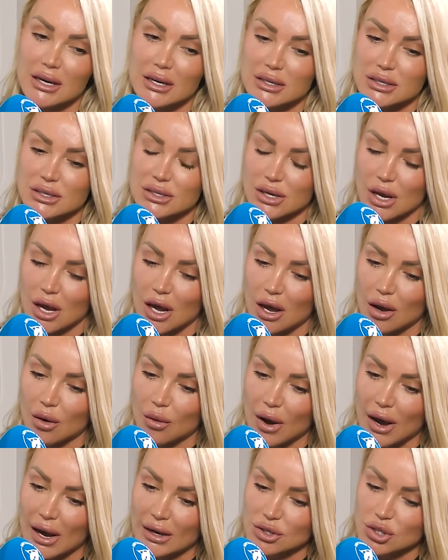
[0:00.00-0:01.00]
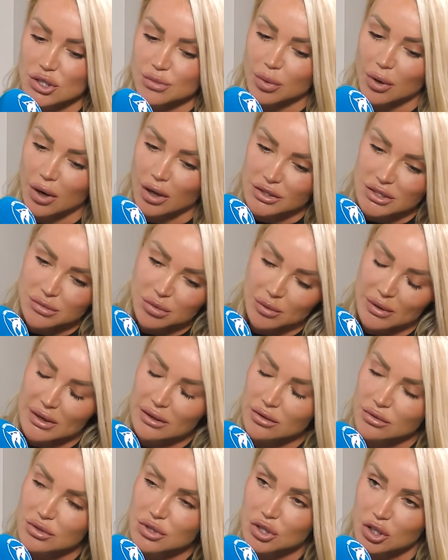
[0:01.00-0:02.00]
So I just plodded my way
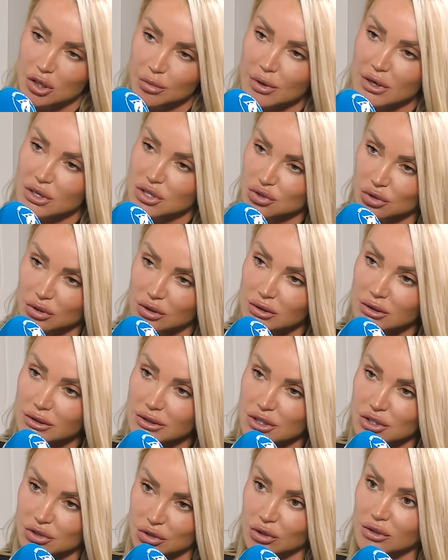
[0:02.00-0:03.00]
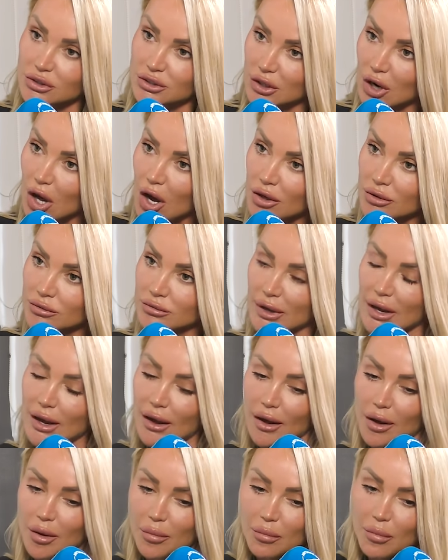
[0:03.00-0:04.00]
through school, but I struggled. I struggled a lot.
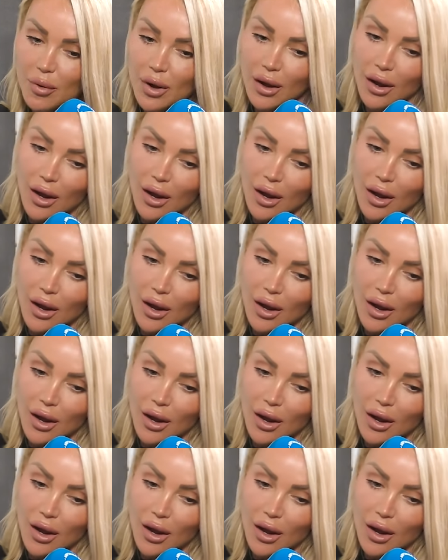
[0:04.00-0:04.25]
Um,